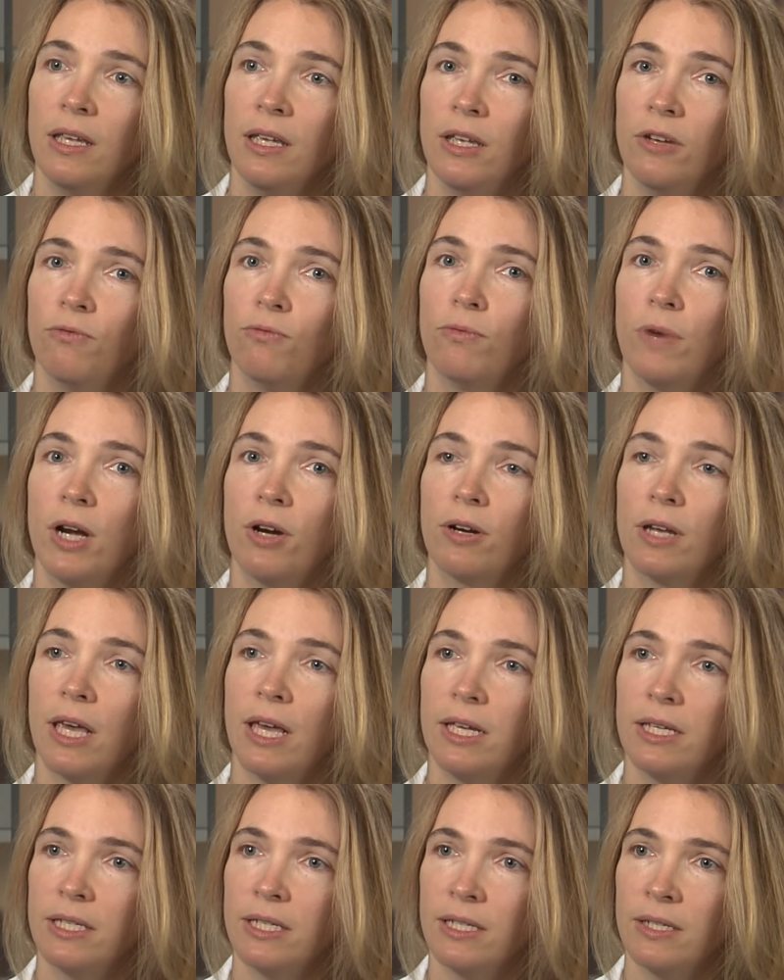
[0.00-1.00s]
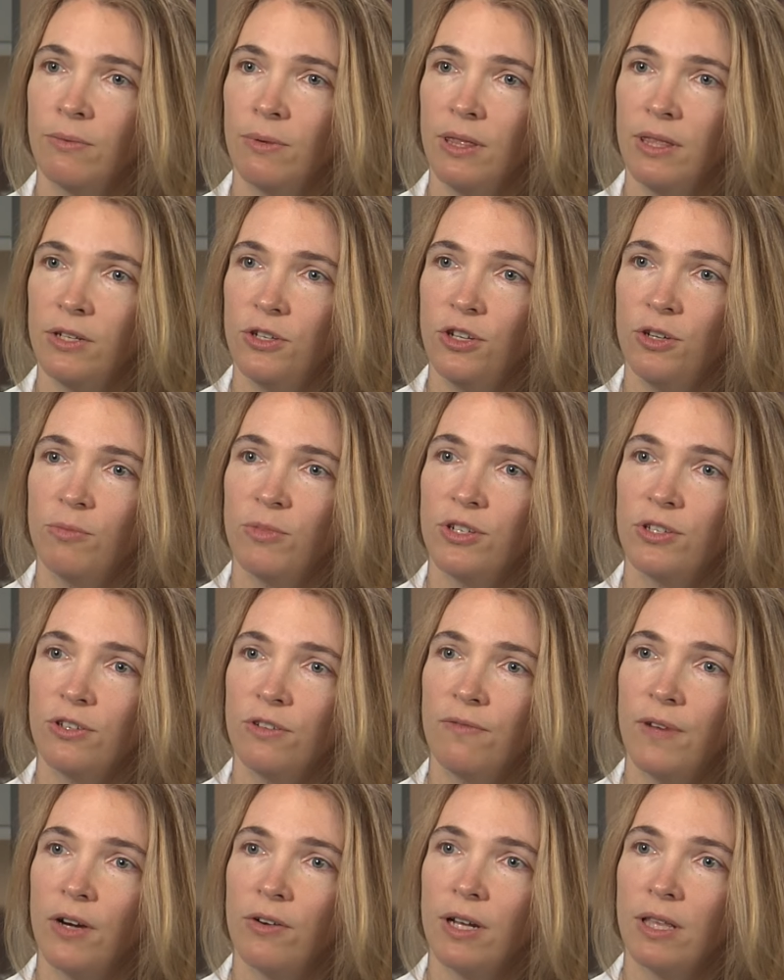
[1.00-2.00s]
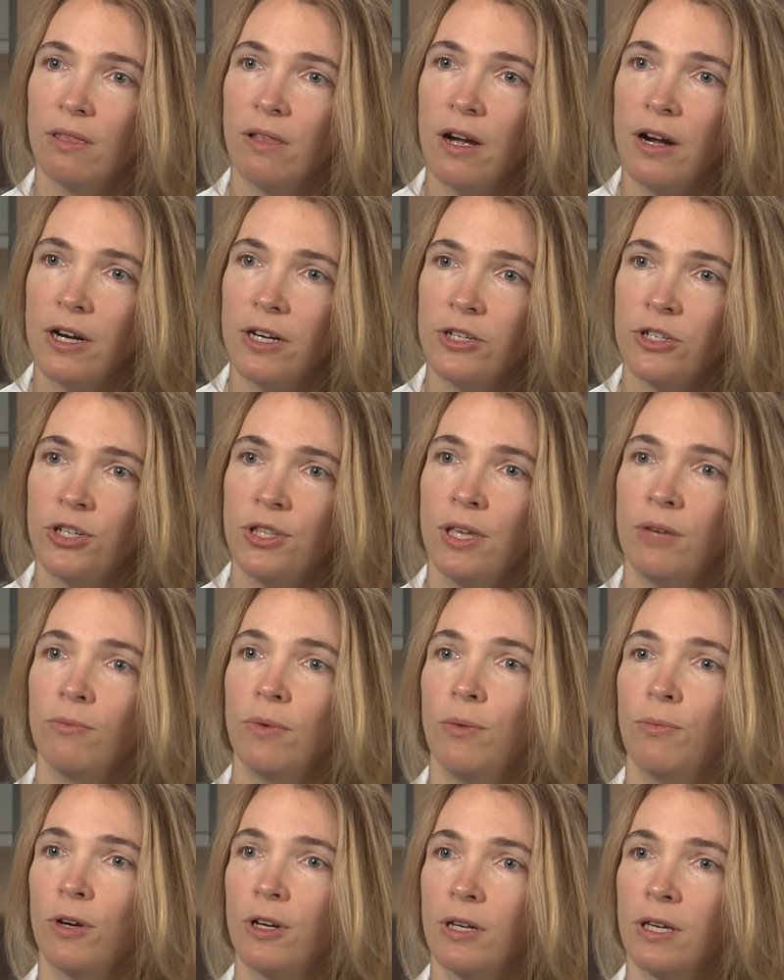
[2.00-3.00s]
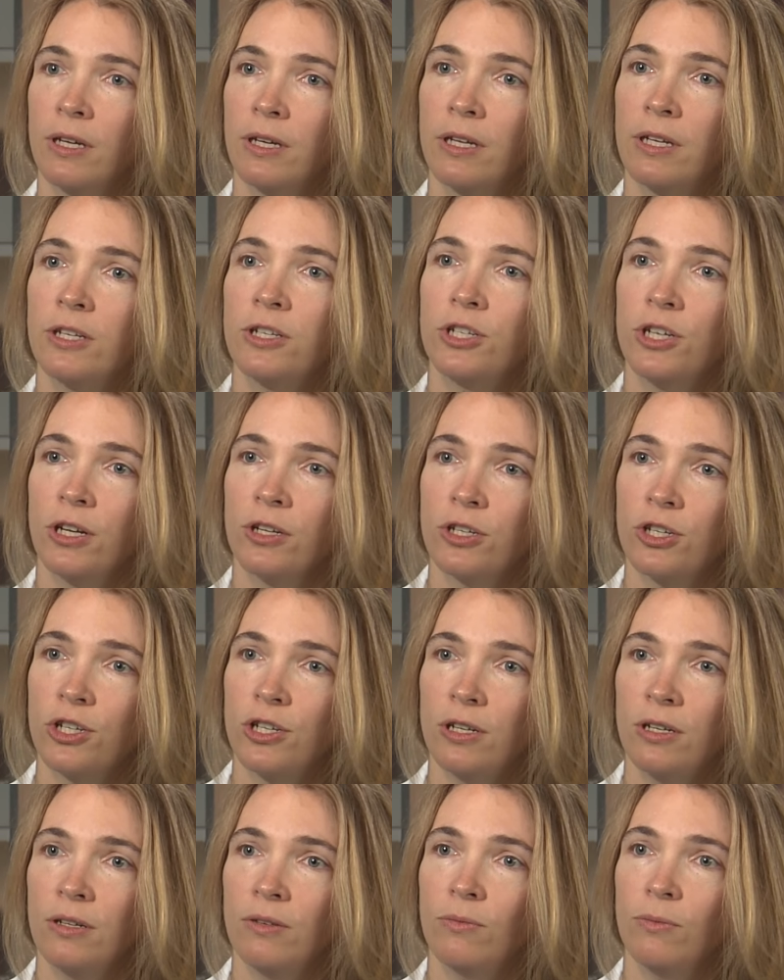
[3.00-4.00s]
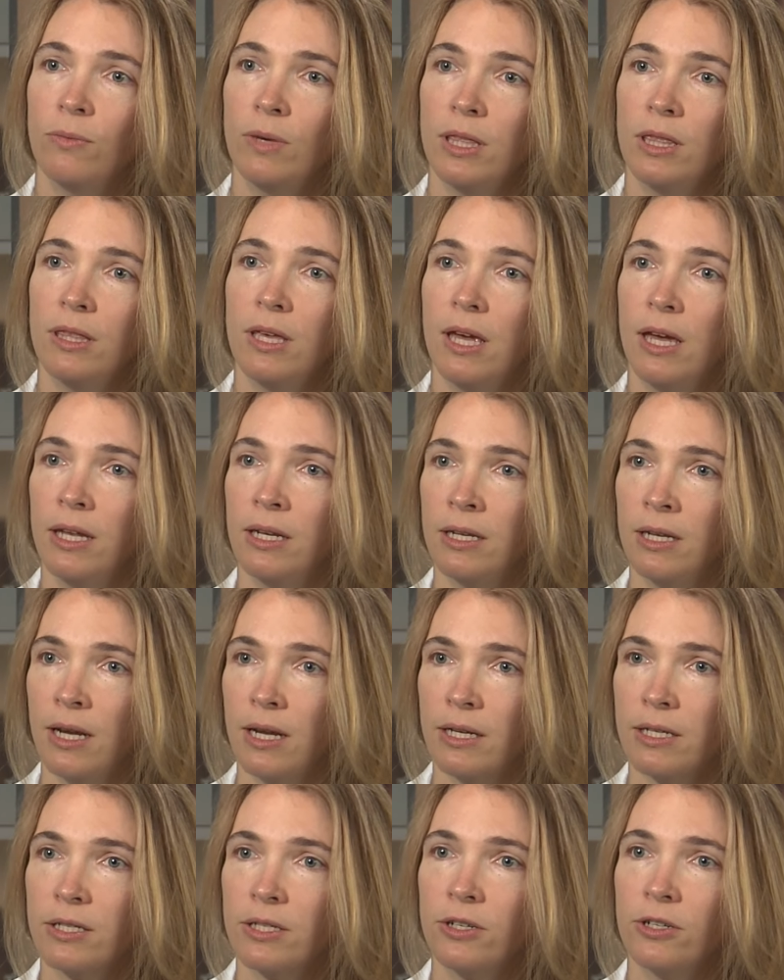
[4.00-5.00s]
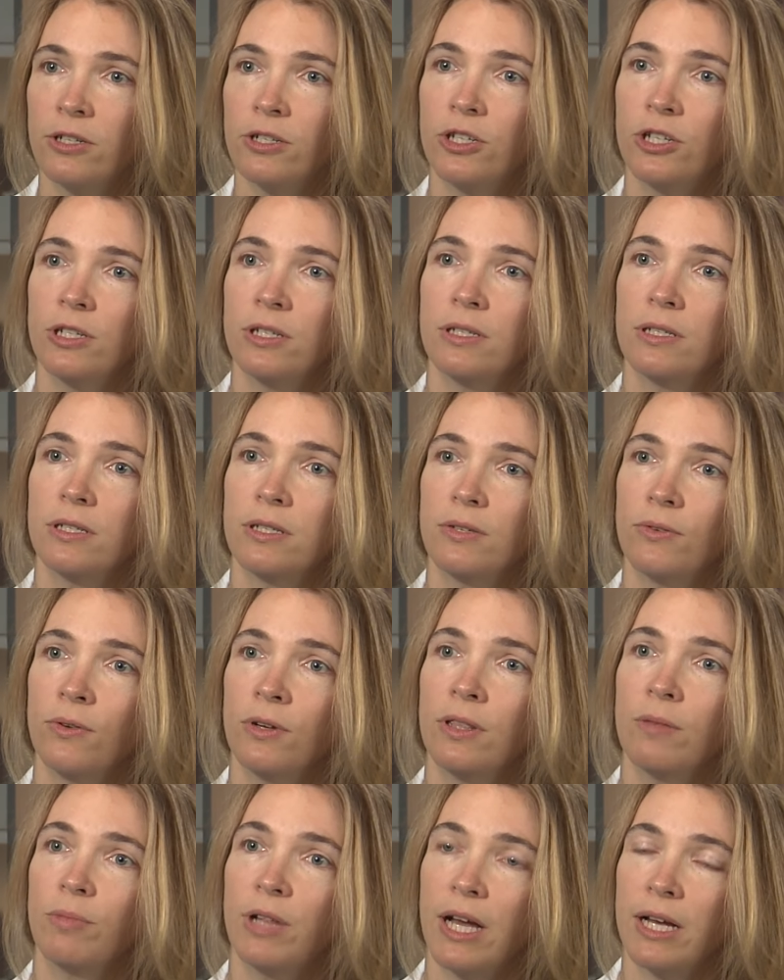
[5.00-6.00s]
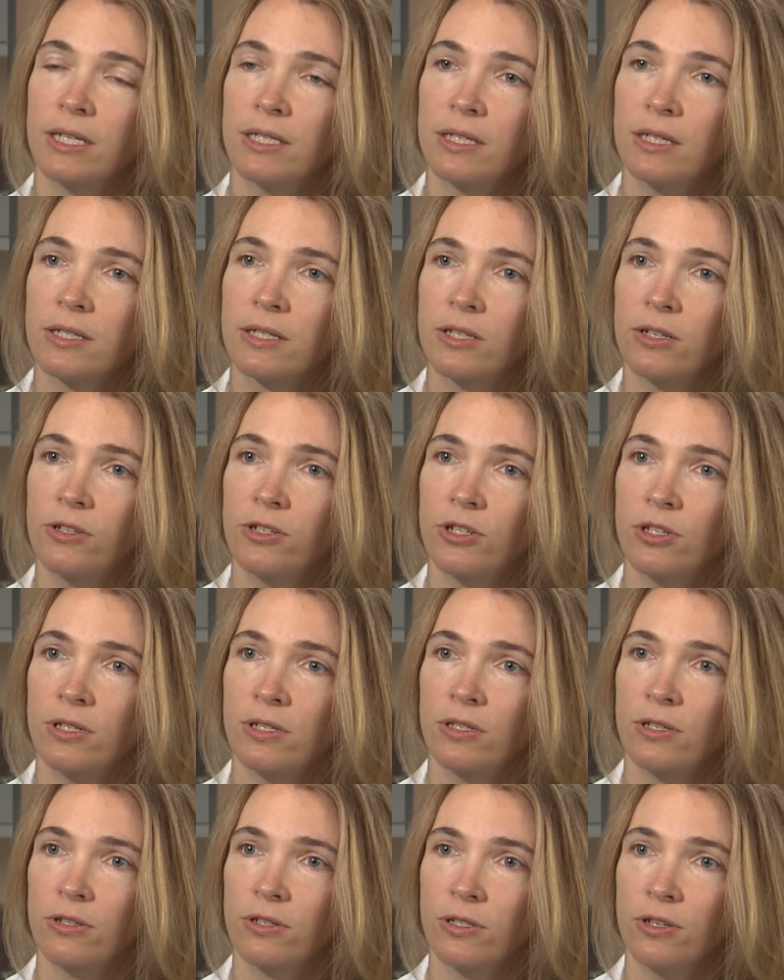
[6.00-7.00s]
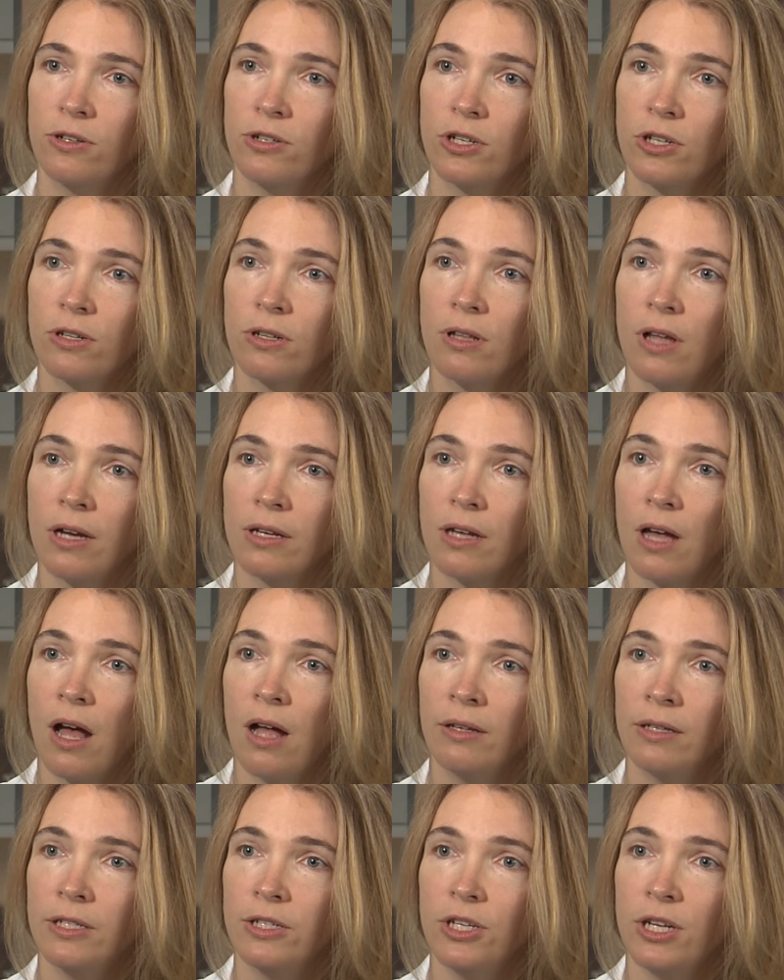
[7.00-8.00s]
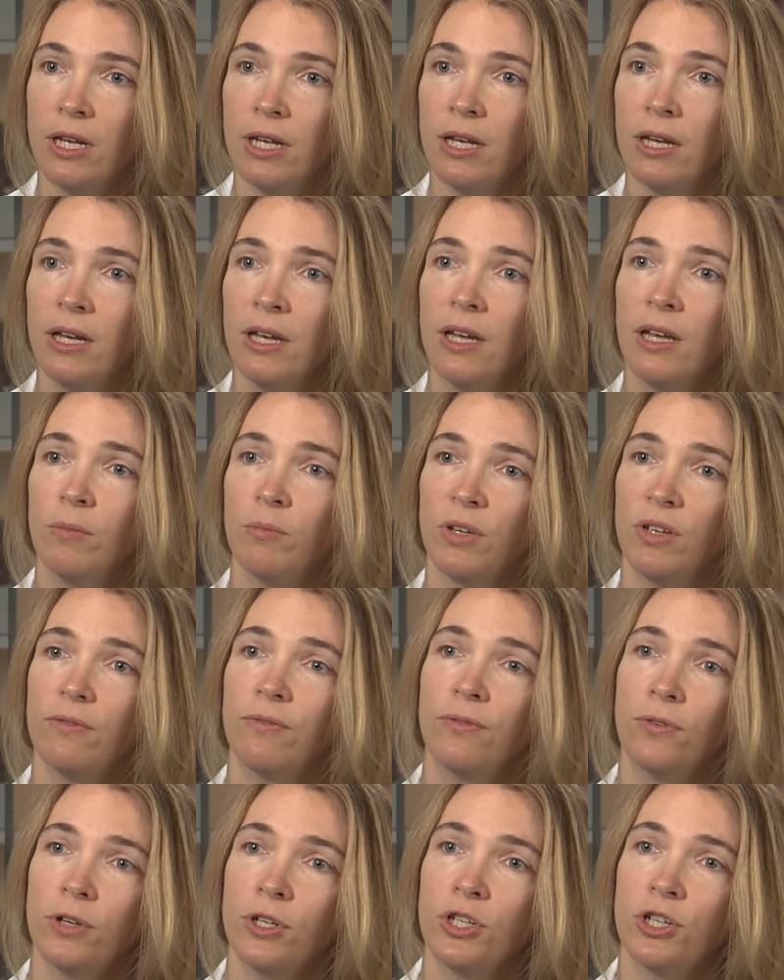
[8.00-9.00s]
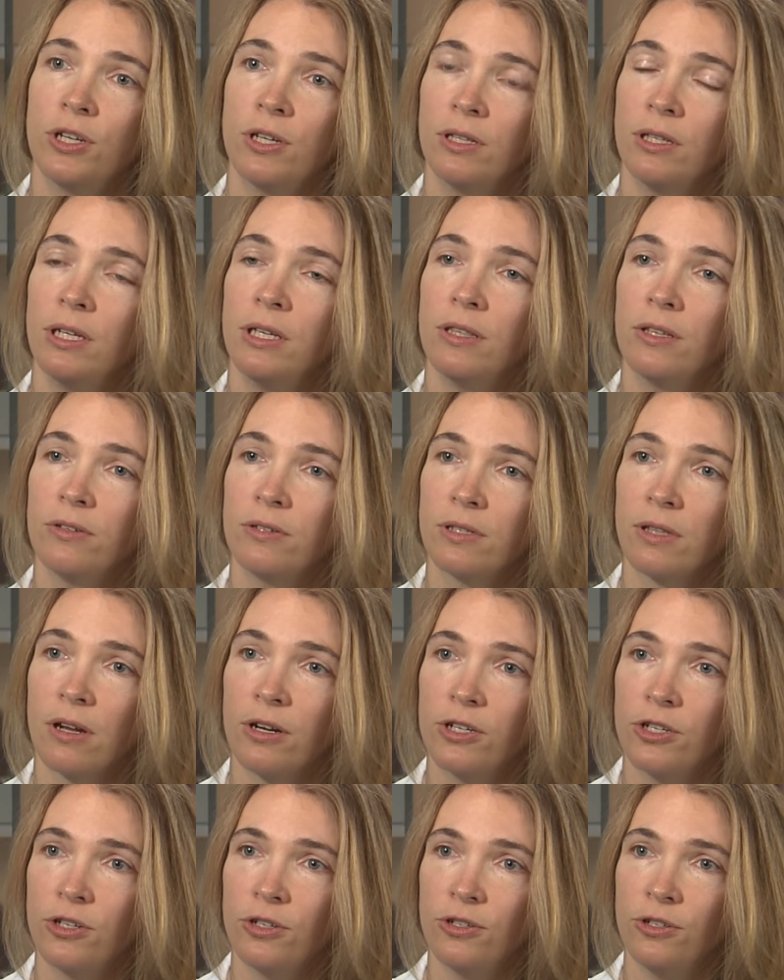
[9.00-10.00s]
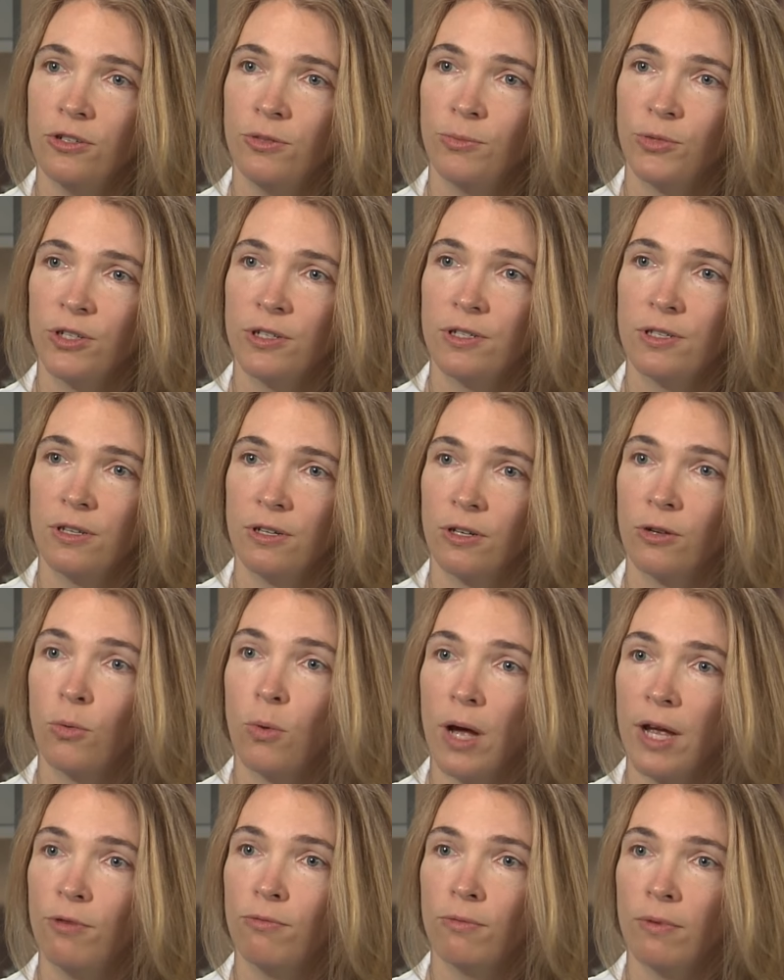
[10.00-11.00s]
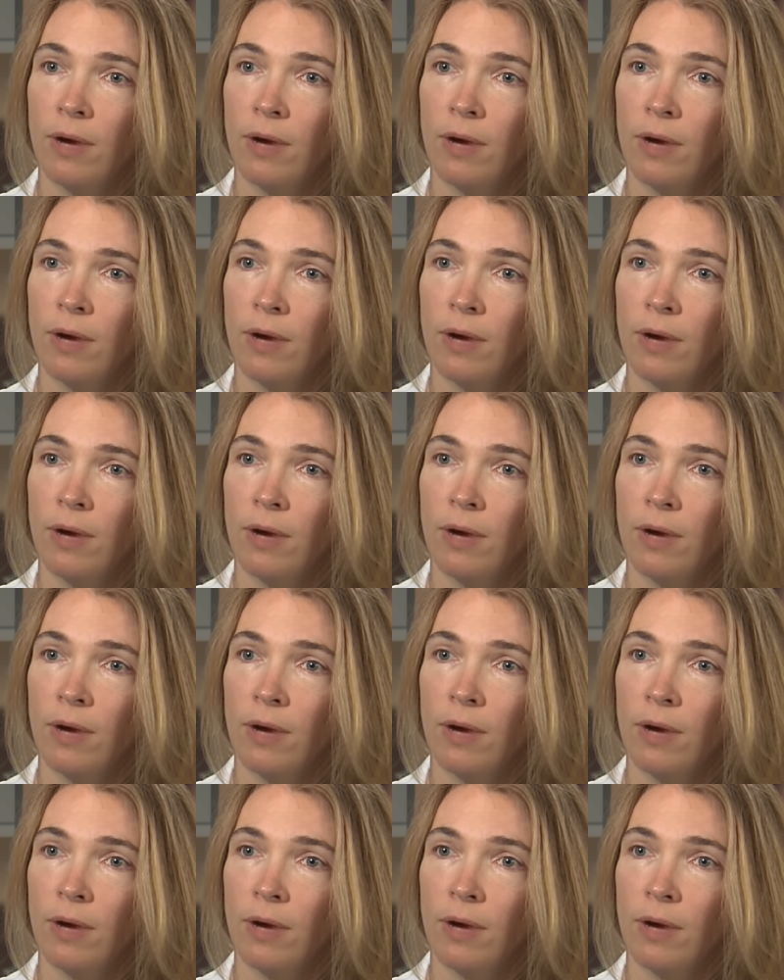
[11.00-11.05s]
In rare cases, when the tumors are very large, then we work in conjunction with the head and neck surgeons or the plastic surgeons or surgical oncology. But fortunately, those larger tumors are quite